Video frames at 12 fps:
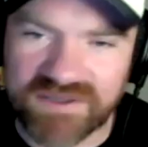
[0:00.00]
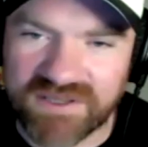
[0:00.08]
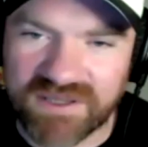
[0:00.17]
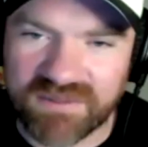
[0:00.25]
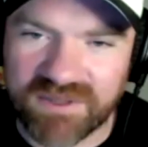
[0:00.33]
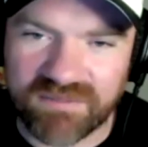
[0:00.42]

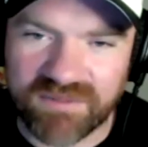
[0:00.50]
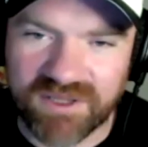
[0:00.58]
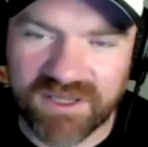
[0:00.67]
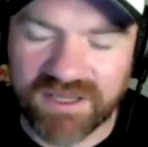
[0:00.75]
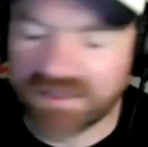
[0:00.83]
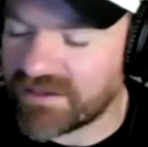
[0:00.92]
going to be
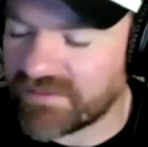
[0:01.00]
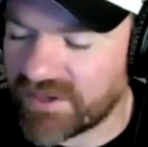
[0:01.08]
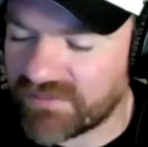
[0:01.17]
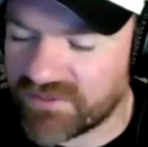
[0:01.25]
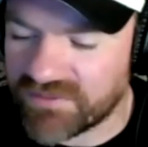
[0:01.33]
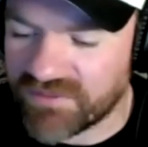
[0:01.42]
collecting a
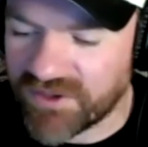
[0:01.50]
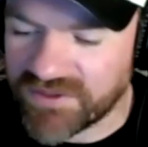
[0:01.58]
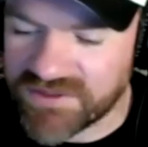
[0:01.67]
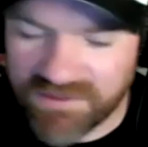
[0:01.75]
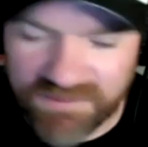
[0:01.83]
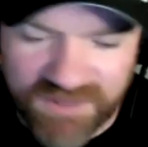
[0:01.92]
fair few votes.
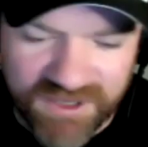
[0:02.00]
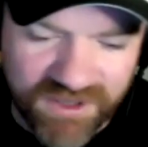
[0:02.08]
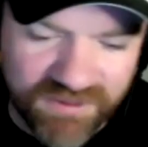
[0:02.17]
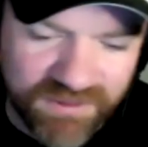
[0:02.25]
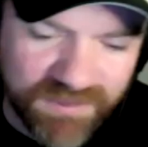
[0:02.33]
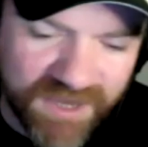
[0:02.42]
So I'm going to
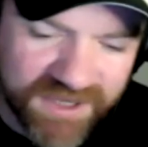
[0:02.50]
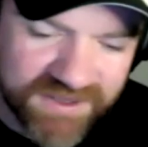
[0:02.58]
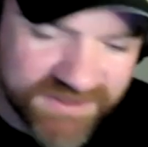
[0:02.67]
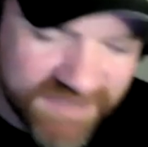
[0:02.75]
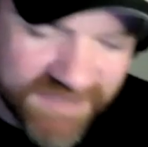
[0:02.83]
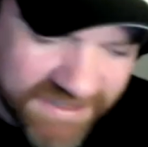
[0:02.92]
go with
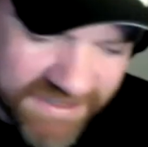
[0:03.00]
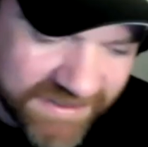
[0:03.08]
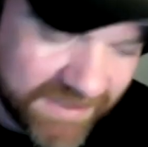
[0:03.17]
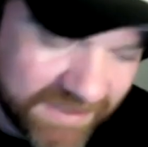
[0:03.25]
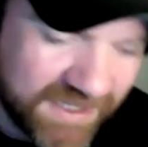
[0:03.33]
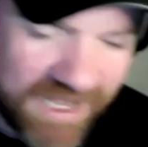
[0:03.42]
Butters.
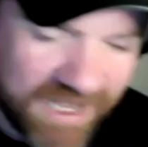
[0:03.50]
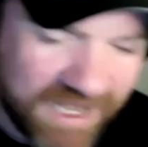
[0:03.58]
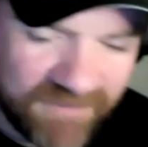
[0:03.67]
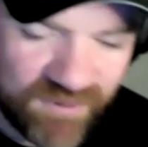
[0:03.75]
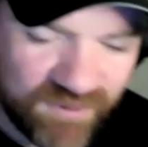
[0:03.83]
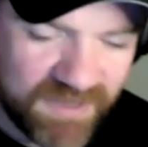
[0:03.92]

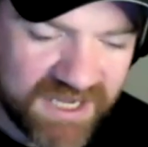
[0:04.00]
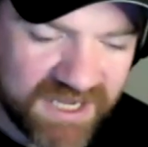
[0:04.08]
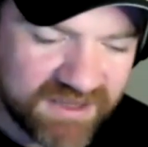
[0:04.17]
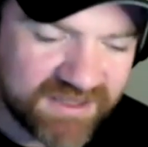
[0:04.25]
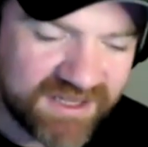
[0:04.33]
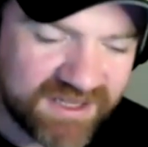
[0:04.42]
For me,
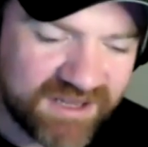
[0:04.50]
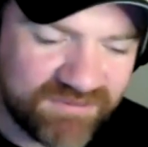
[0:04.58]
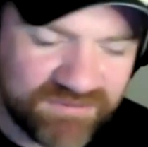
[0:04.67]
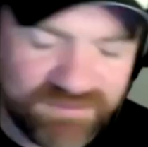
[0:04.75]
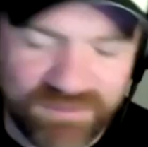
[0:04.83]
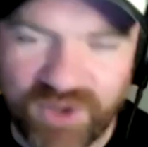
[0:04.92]
I think
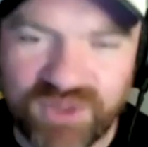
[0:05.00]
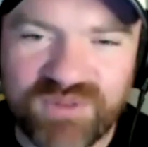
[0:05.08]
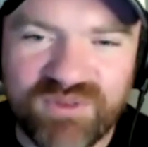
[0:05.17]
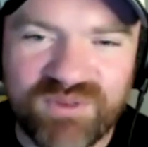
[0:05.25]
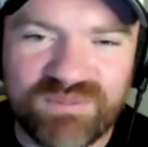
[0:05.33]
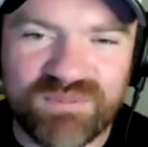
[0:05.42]
if both
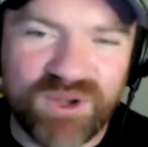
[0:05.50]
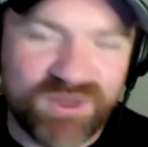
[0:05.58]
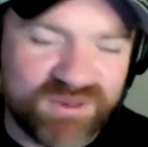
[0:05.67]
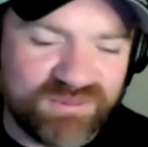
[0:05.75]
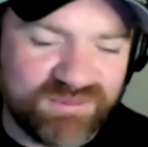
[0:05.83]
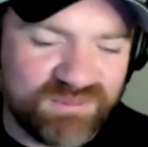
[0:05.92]

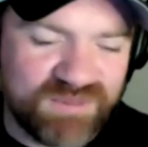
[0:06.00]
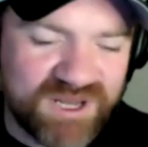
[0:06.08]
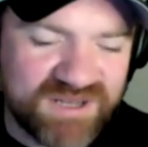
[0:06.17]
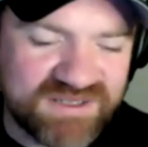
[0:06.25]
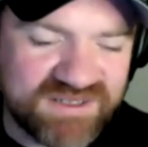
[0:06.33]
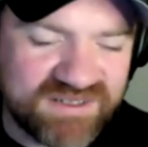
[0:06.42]

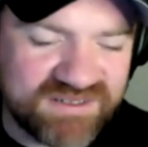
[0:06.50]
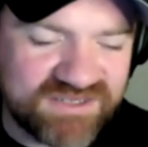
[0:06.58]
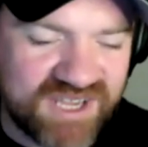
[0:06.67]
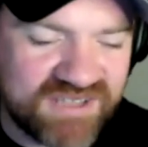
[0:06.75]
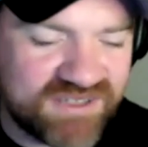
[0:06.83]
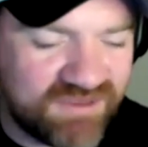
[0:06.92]
Butters and
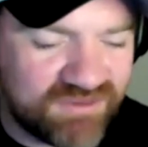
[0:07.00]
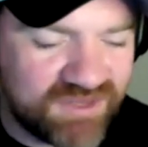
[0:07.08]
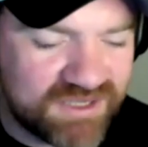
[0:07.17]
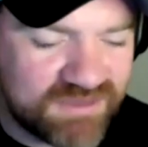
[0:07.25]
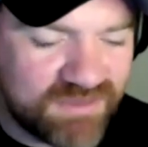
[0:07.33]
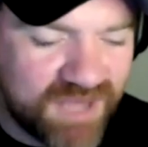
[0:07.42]
JHF
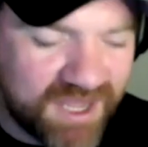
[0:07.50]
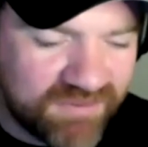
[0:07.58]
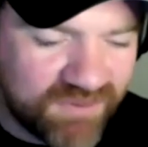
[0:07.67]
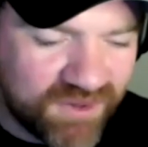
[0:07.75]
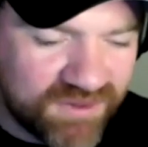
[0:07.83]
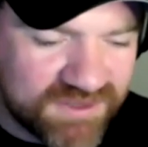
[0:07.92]
collect a bag of
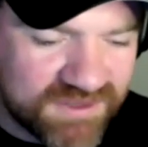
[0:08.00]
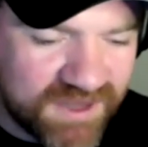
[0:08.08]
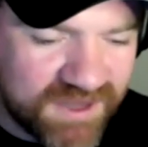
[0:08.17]
votes,